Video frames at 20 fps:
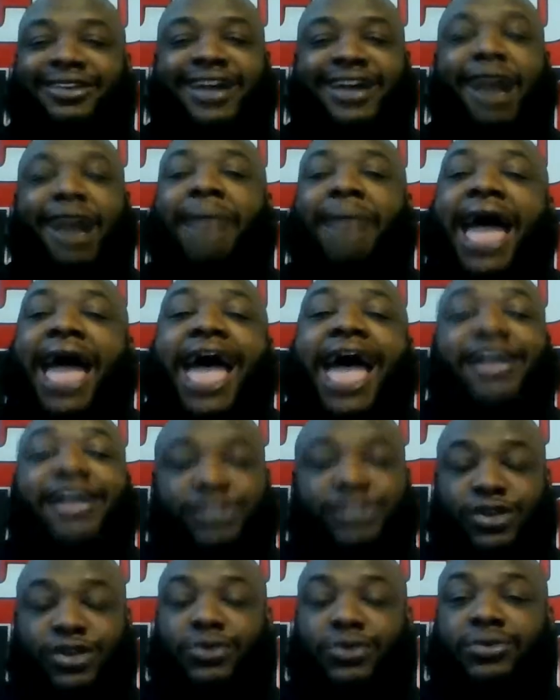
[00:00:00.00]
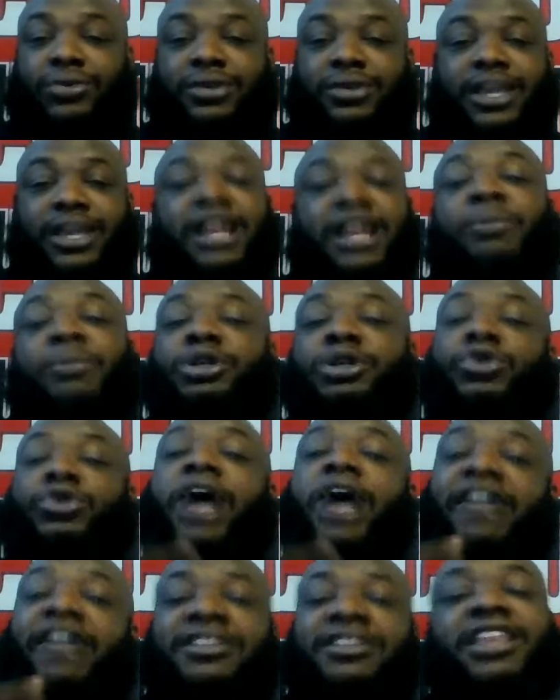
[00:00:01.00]
I'm an asshole. And I'm going to do
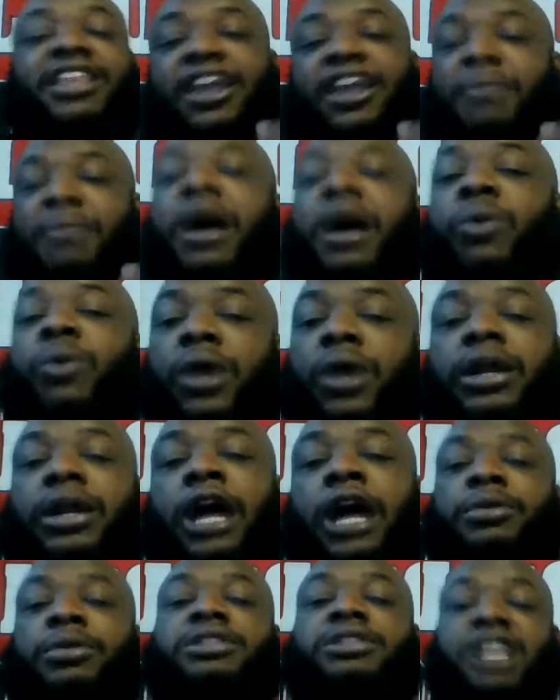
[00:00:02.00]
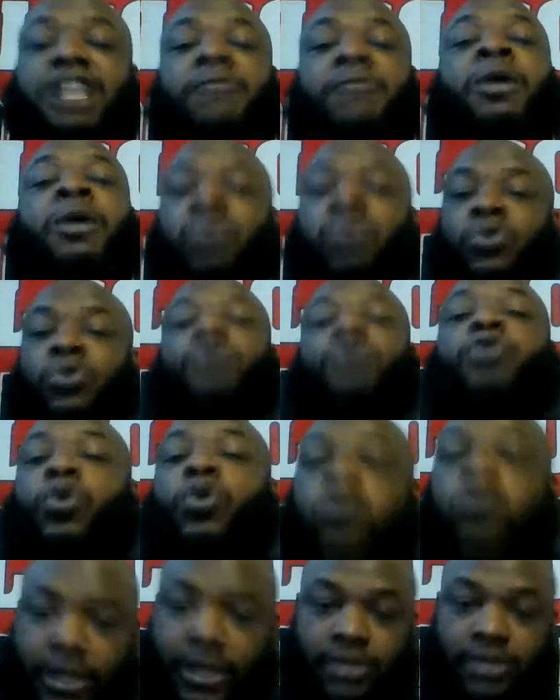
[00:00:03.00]
everything in my will to help the team I'm rooting
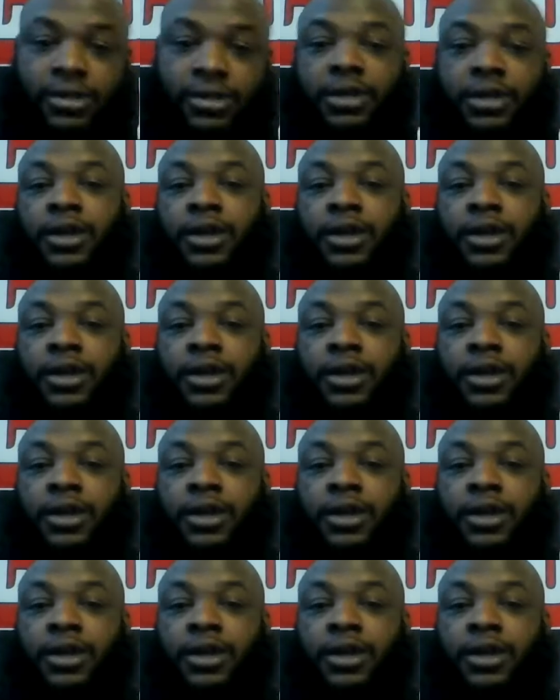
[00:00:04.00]
for win.